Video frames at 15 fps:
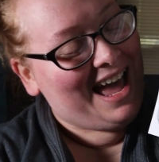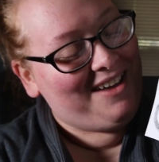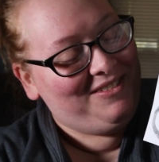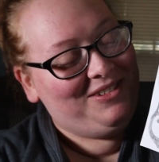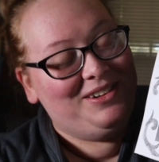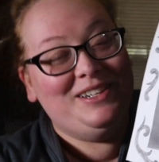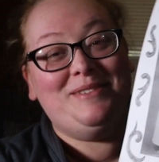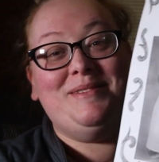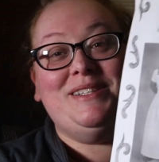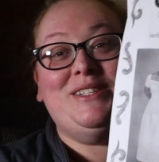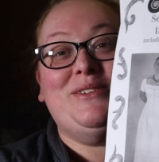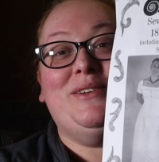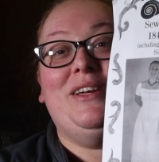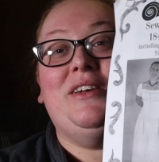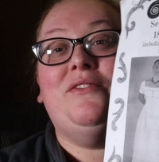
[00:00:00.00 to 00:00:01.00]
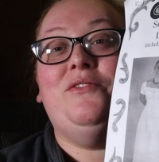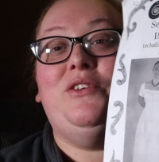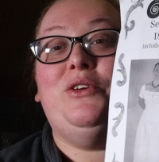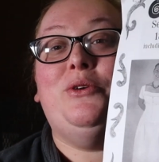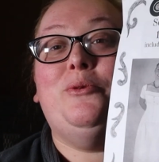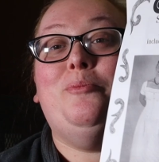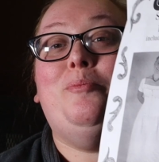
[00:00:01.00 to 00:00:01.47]
I'm going to be doing
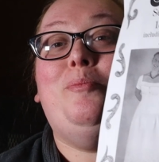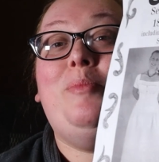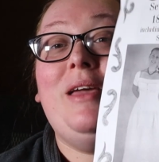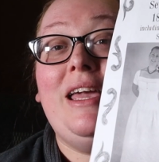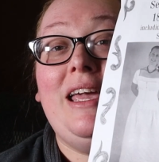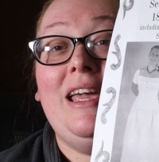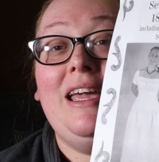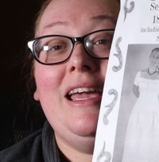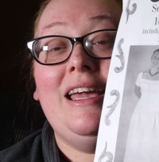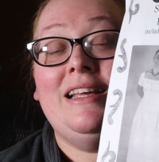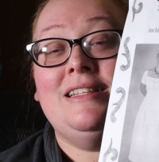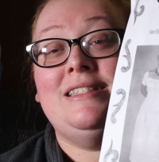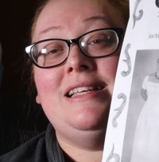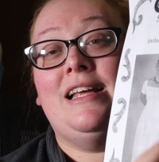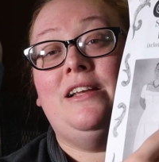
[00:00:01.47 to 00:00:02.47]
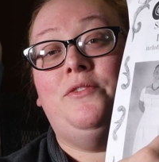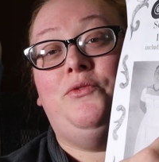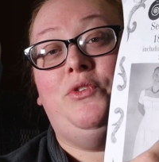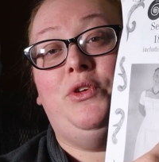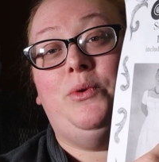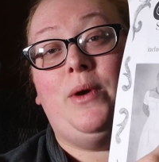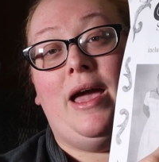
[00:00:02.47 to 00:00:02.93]
view B instead of
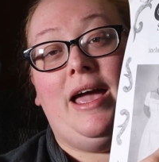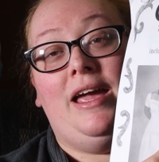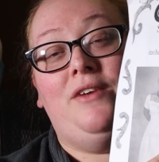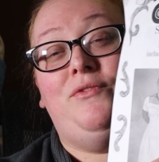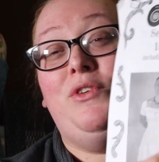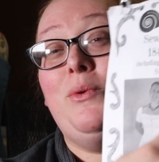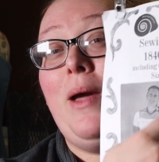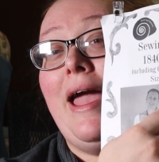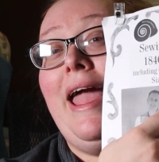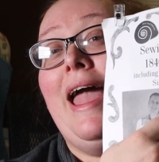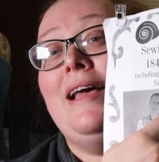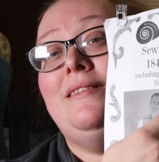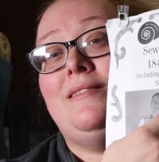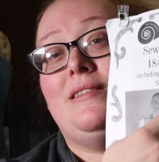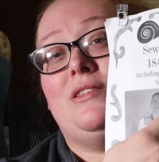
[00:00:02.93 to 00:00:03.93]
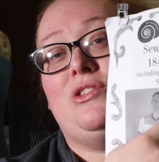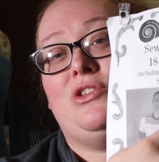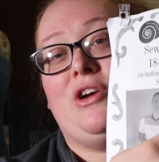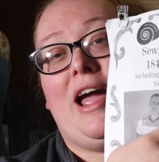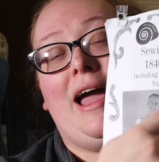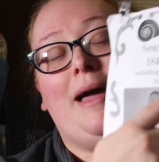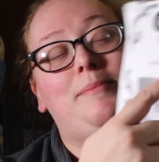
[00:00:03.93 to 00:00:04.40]
view A. View A has the
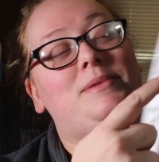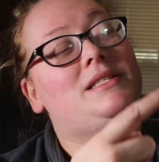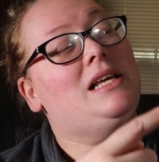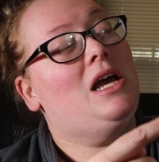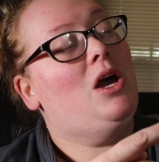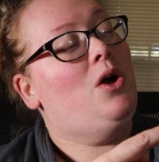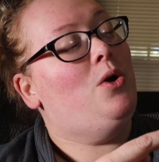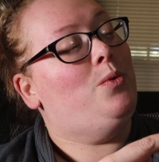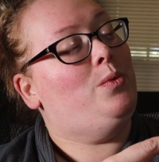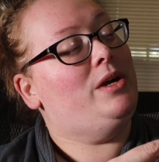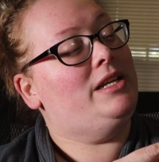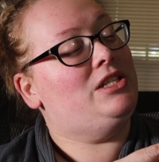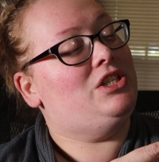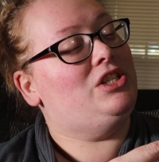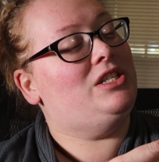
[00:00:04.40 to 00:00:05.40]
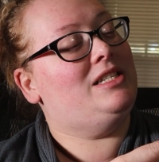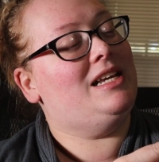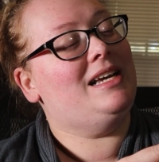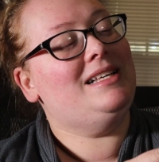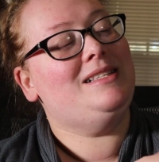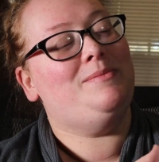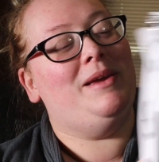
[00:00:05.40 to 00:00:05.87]
straps, which
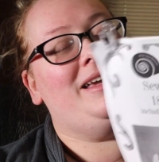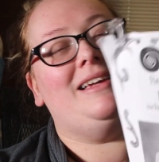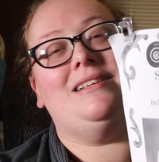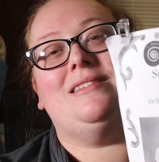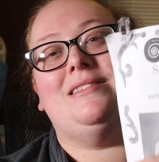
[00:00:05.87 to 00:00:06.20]
does make it